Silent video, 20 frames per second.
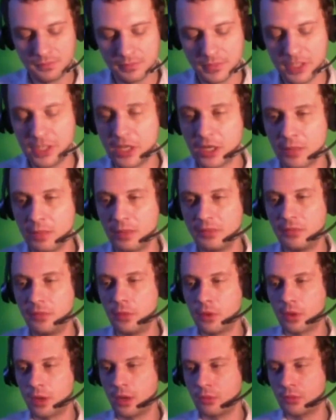Year
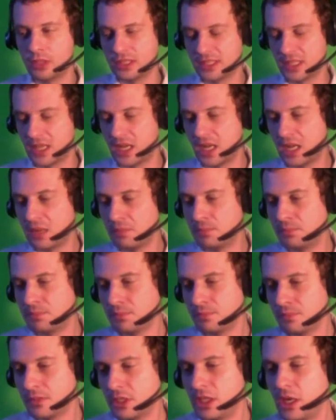before it was
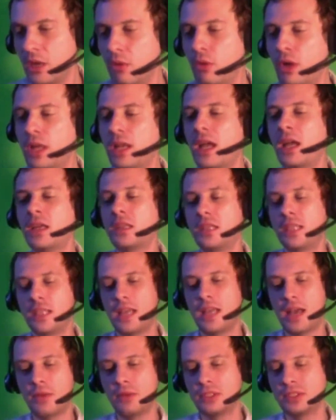you know what?
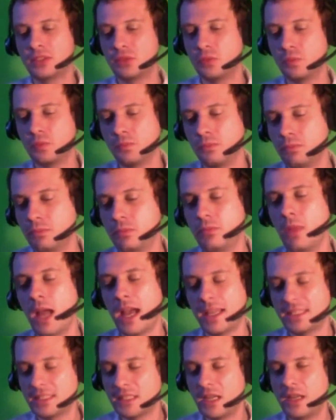
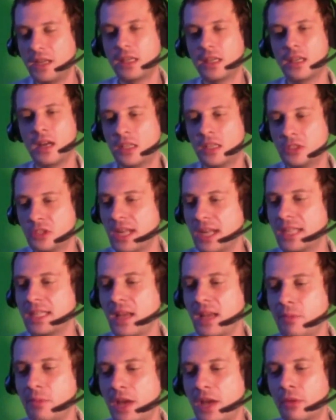I
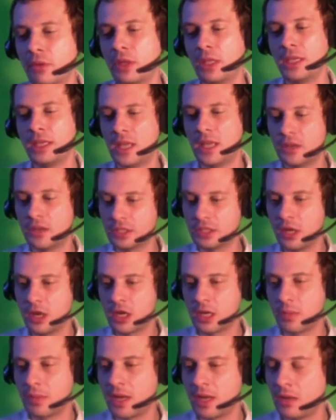signed a contract. I'm not
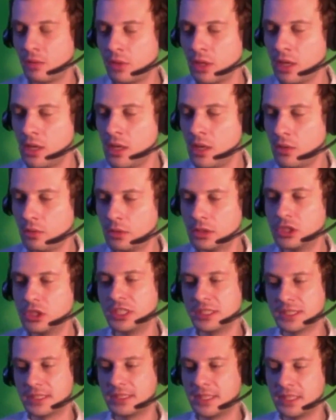really allowed to talk about
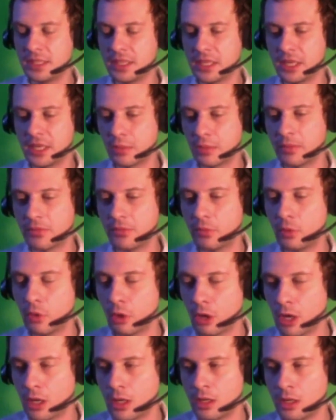what Jesus did the
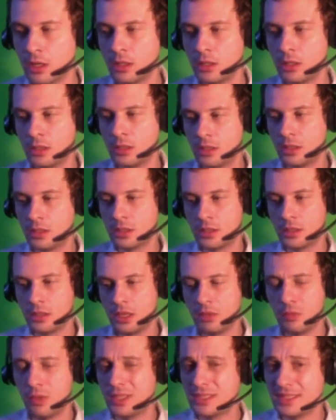year before. It
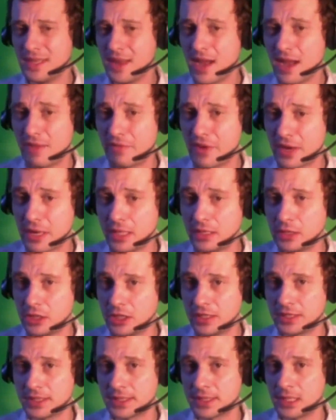was not very
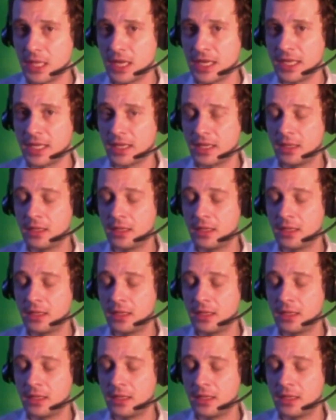Jesus-like.